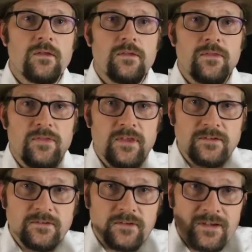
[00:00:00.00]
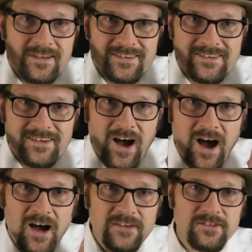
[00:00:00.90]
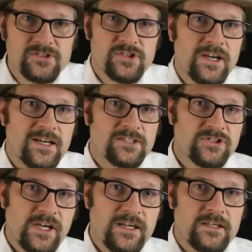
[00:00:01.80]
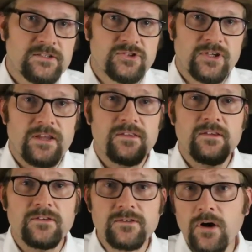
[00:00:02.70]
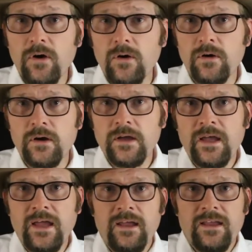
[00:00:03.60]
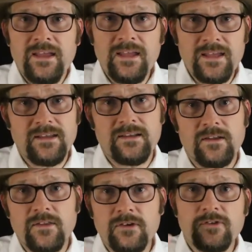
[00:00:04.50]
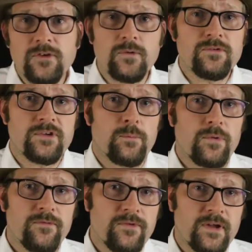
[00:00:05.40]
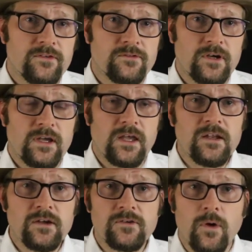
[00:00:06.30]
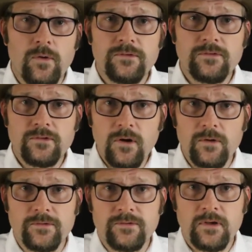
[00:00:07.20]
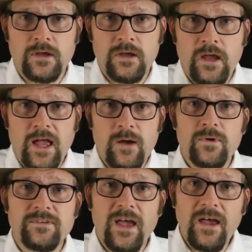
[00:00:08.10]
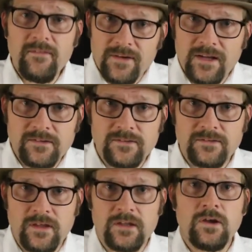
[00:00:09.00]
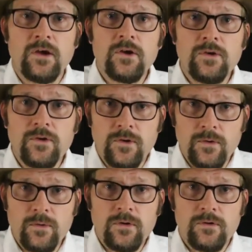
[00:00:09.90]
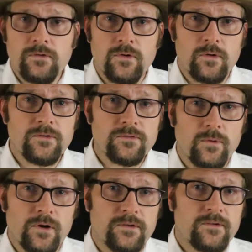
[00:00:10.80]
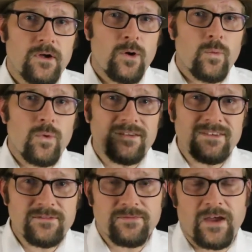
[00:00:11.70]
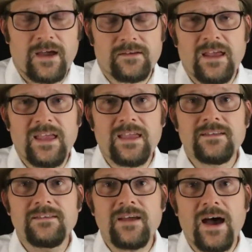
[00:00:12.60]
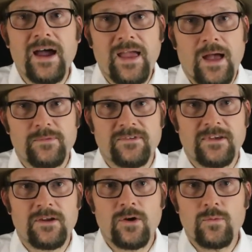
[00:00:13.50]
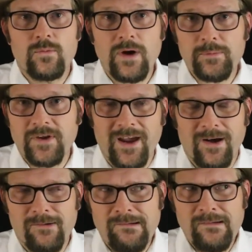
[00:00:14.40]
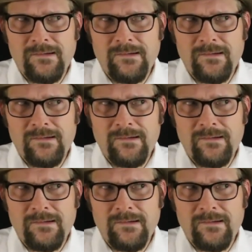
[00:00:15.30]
This ontogenetic change in the skull hid the two temporal fenestra in adult skulls and was evidence that U. notosaurus was in fact a diapsid reptile